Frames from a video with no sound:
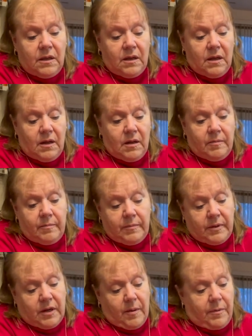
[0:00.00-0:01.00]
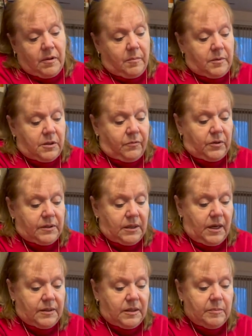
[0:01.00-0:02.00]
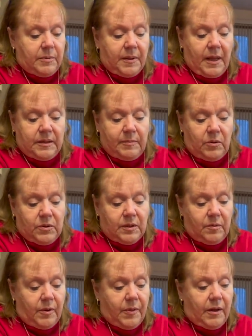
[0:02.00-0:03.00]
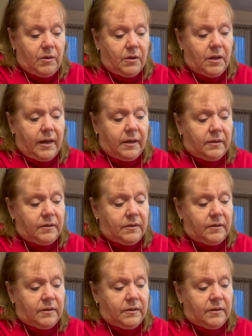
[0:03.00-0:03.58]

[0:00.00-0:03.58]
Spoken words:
A couple of them are different sizes, but that's mostly what they look like.